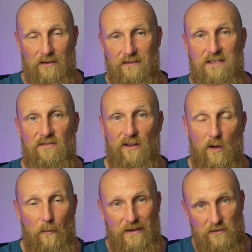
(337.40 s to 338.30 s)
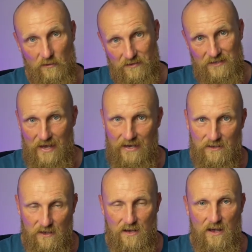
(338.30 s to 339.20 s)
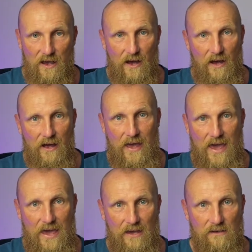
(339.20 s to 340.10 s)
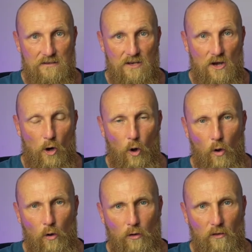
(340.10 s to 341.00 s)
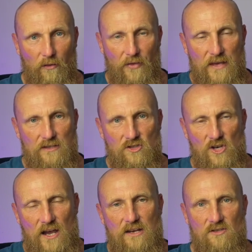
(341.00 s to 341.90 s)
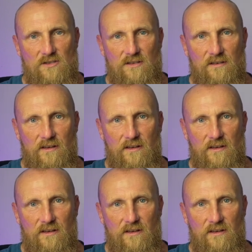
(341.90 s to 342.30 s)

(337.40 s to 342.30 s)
developmental state, and all things changed.